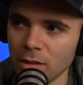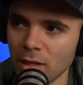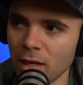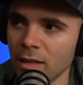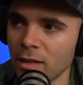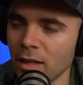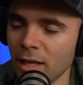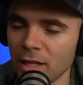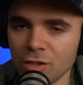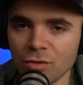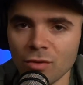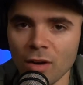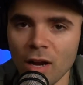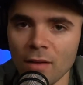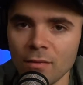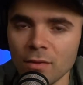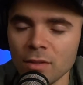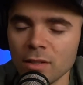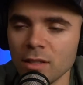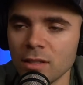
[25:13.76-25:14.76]
and like
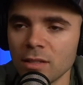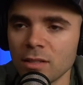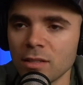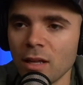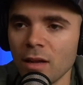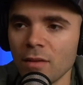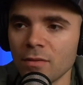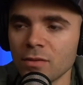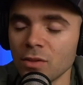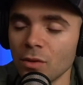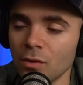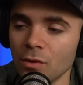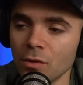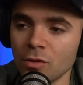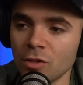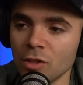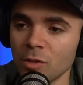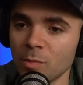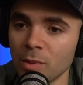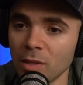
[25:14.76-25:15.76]
traveled and stuff. So they'll
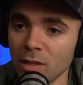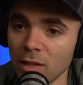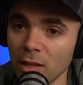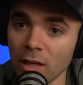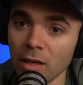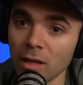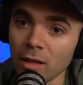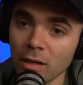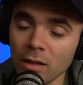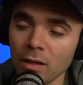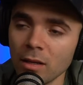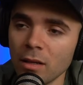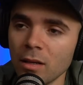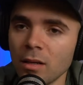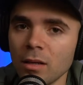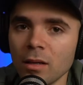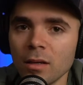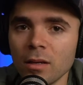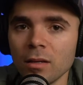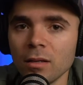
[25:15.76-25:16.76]
just be like,
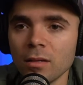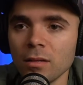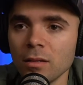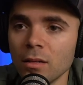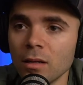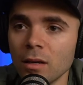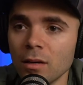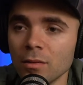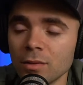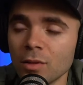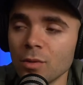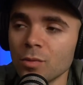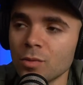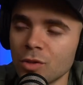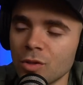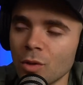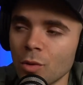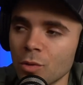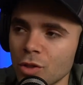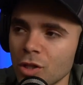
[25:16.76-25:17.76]

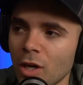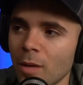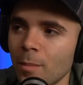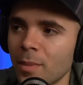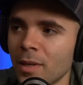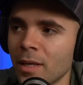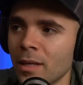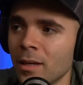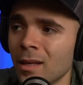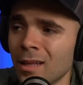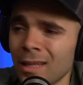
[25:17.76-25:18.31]
they'll jump in.